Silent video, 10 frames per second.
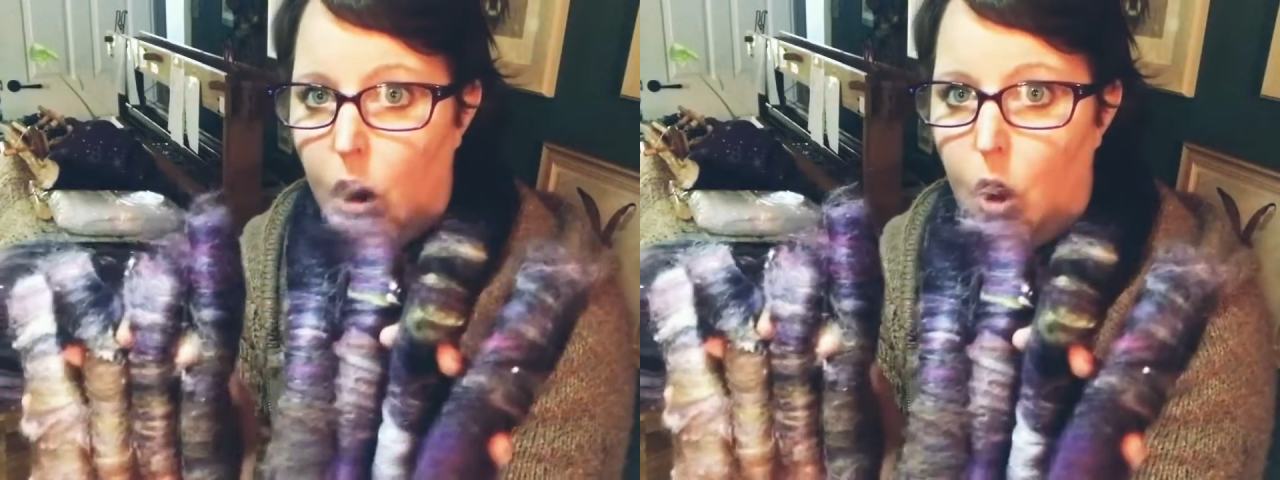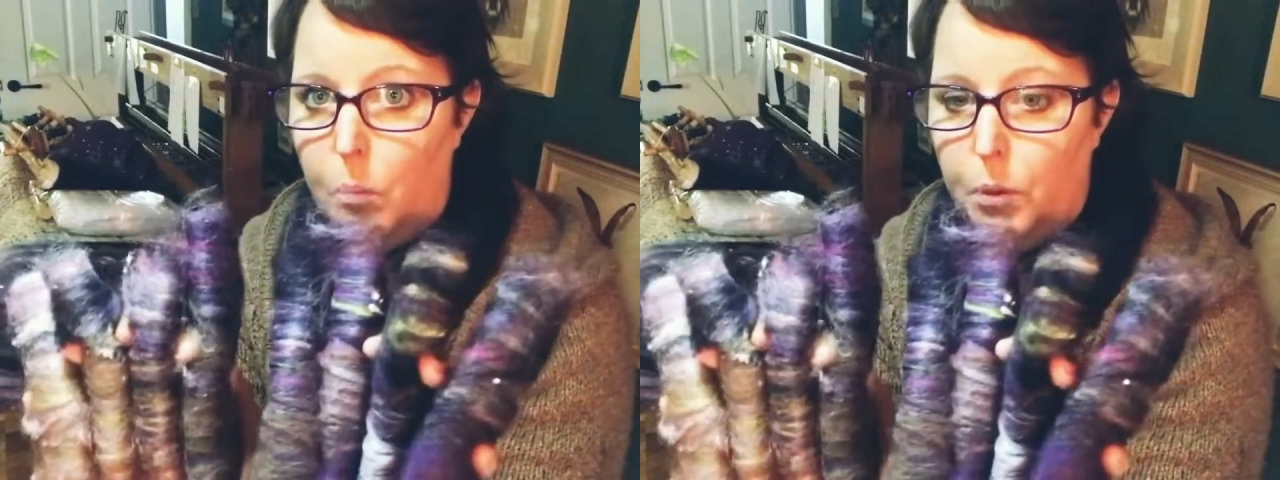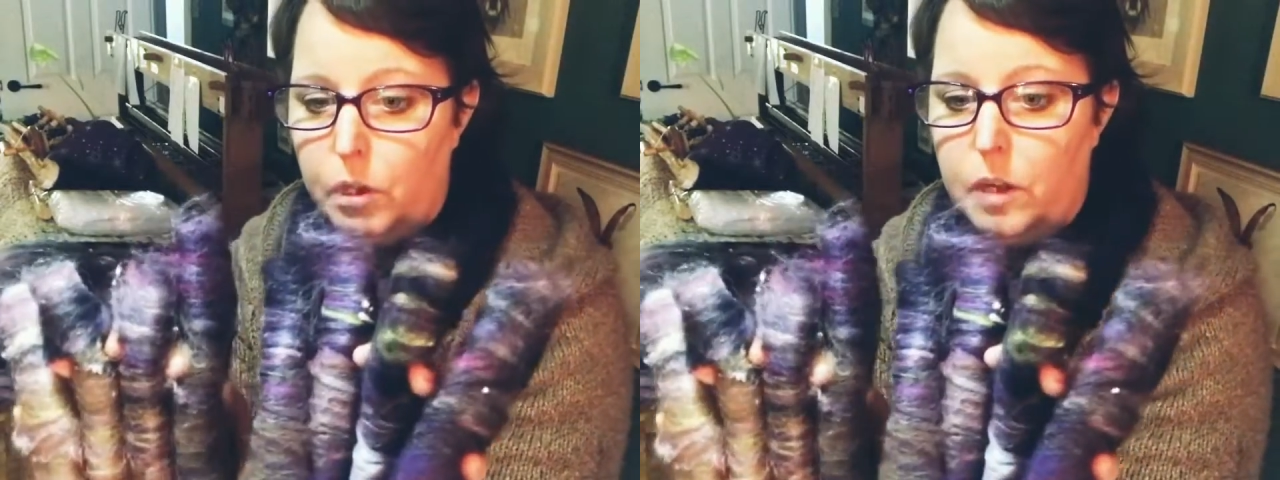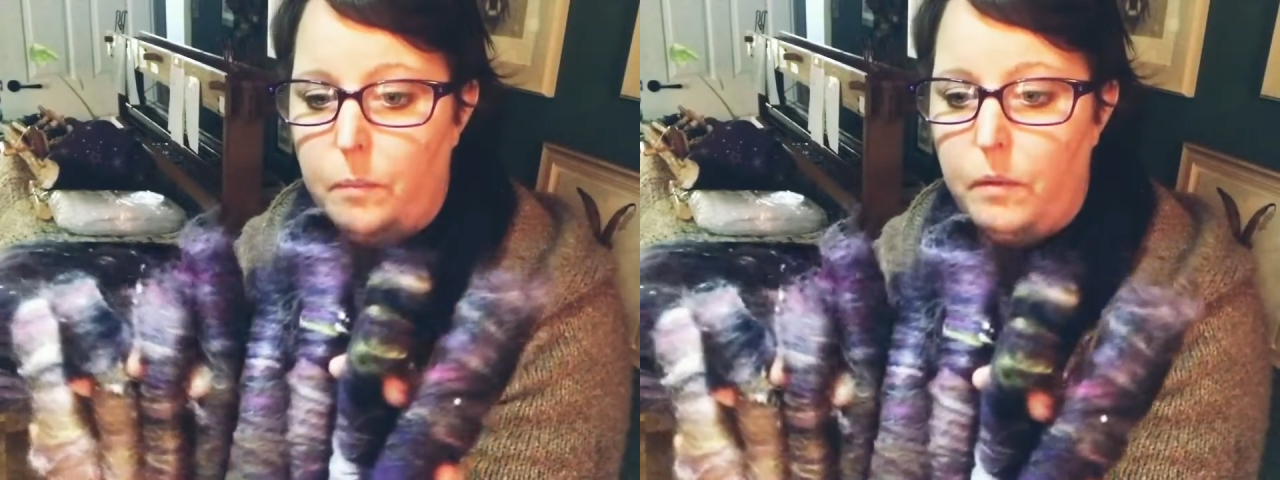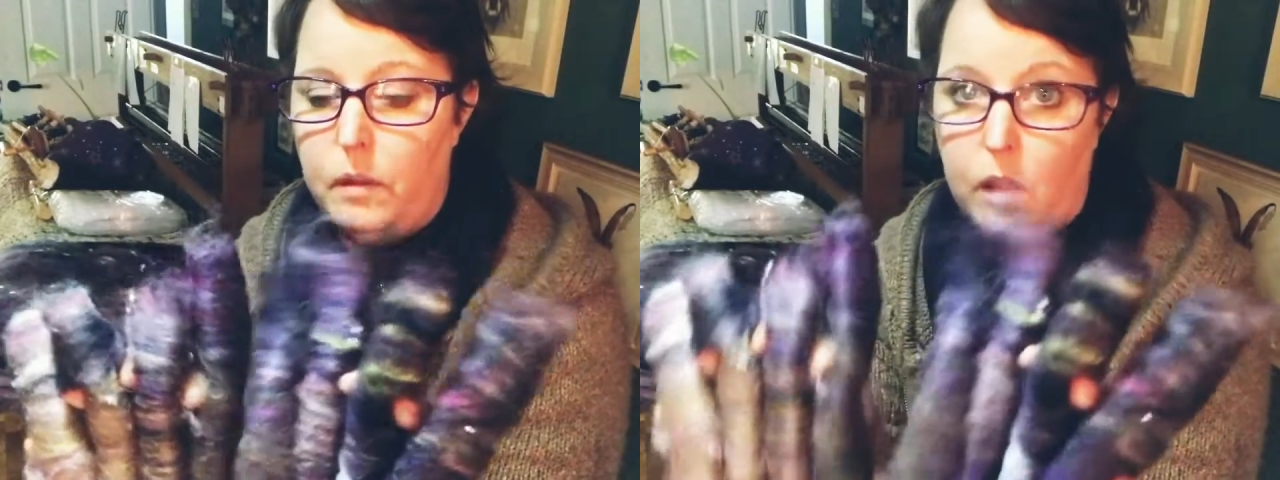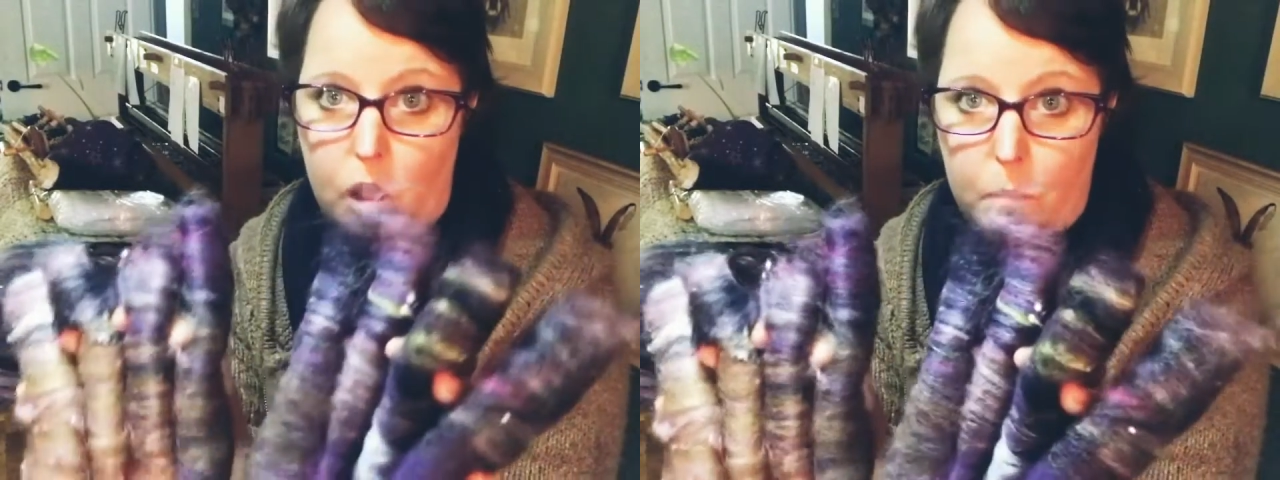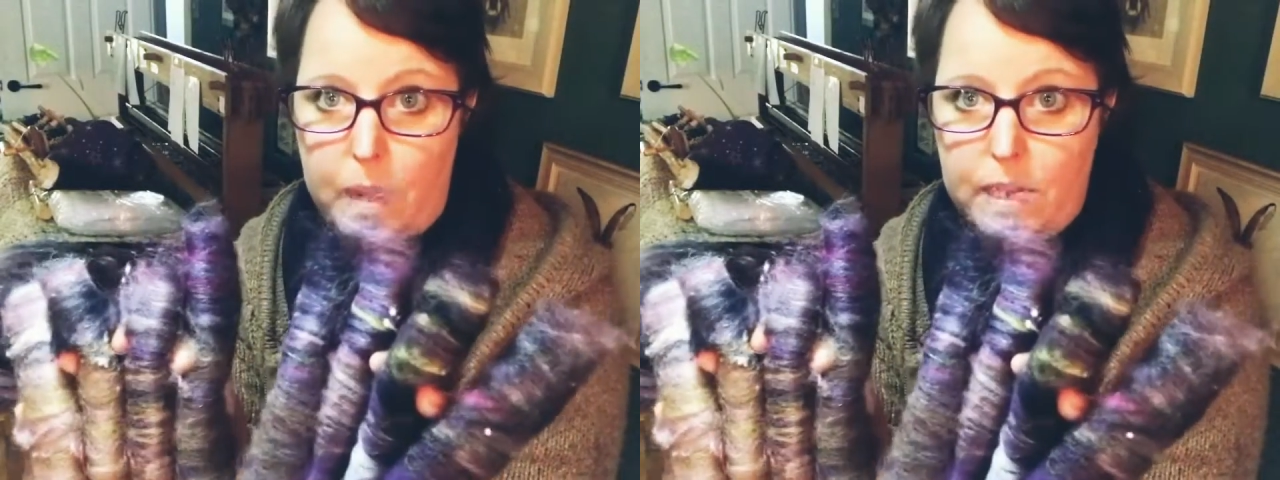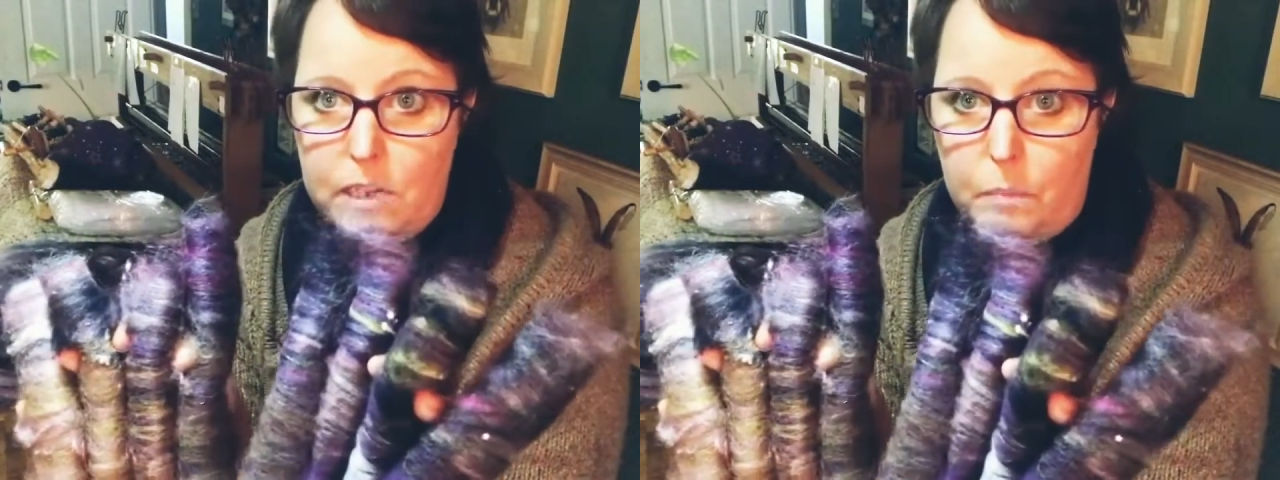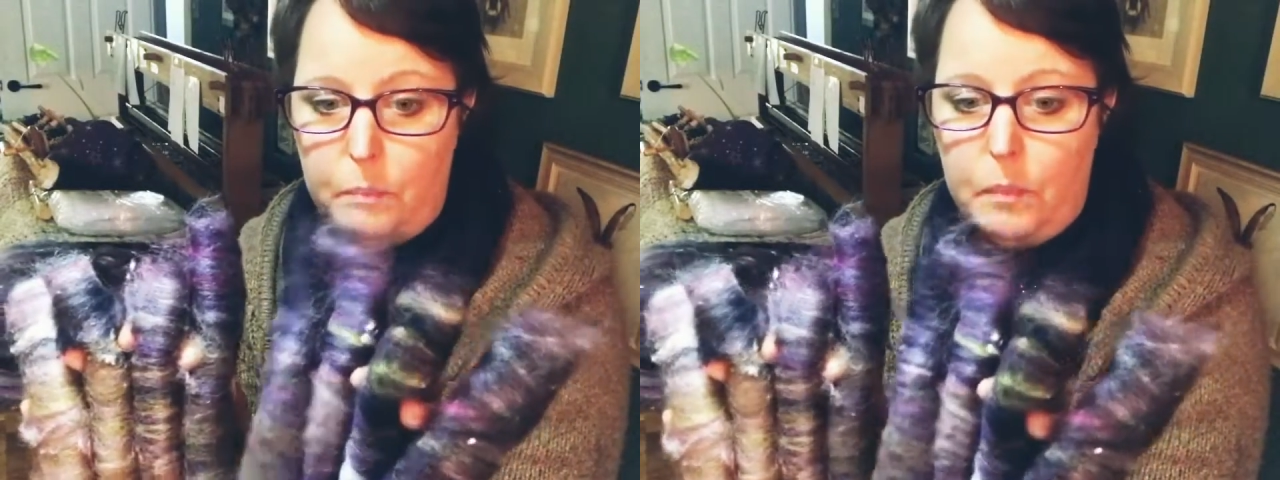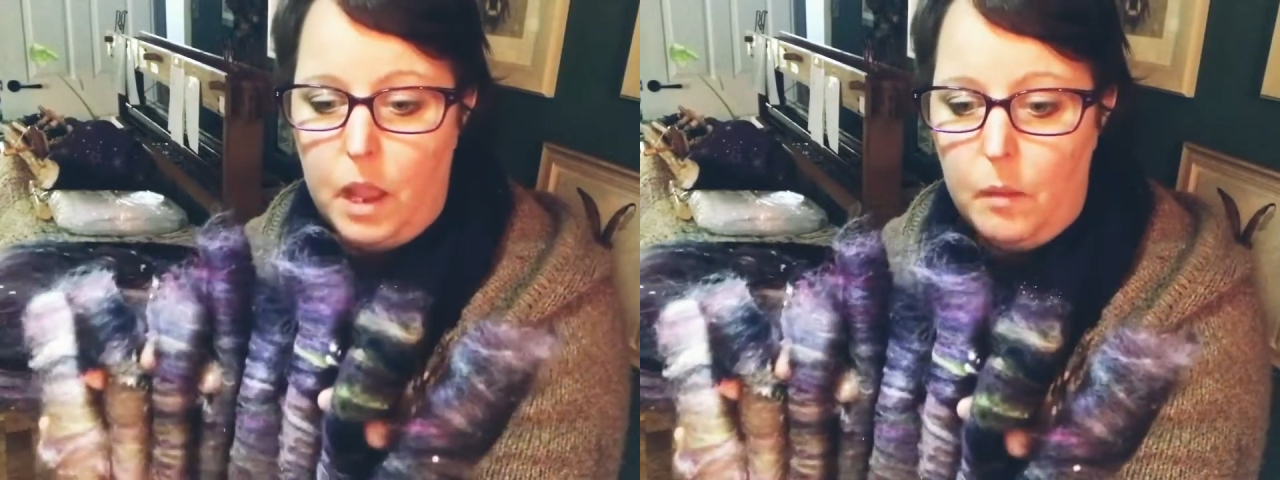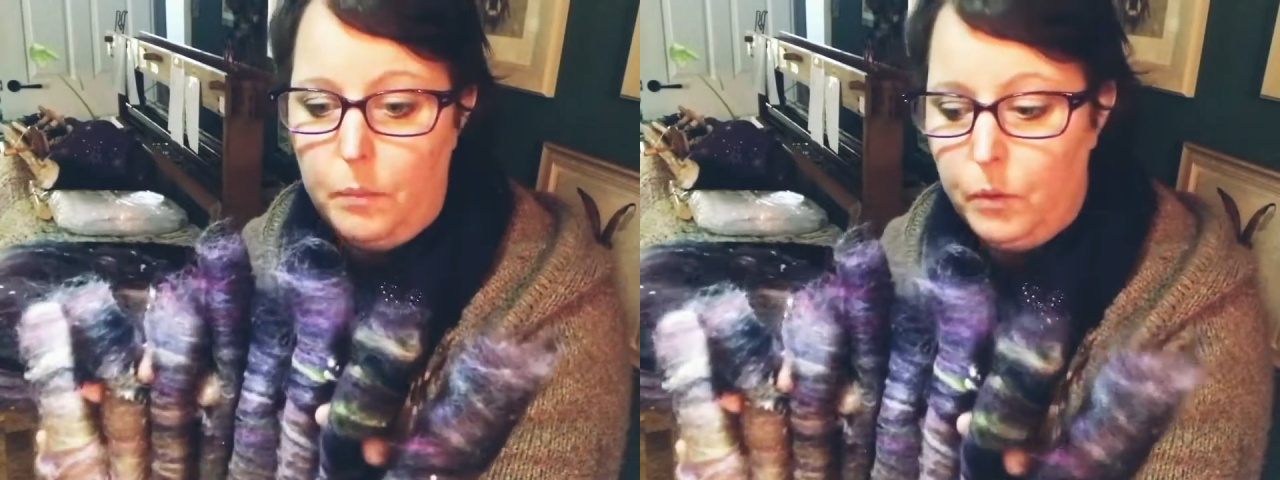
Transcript: all put in your made into uh,